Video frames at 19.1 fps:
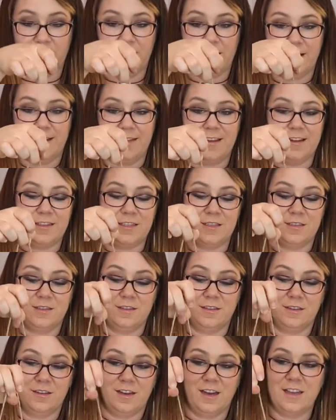And
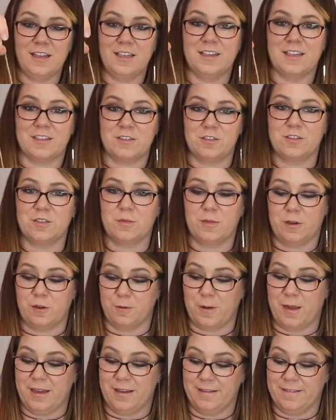I think that's just about
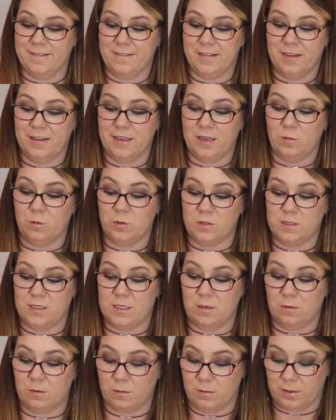right. And we'll
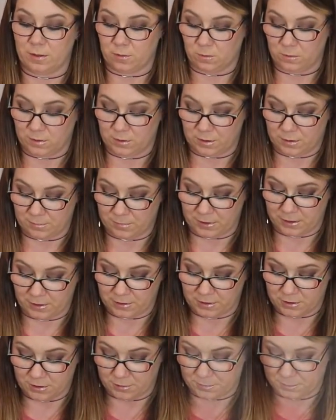see when we hold it up there
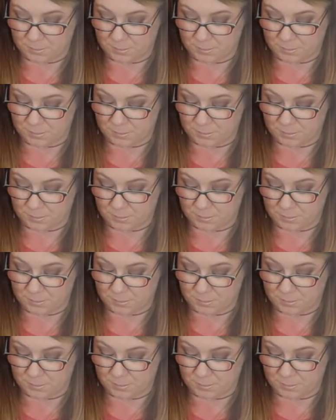too.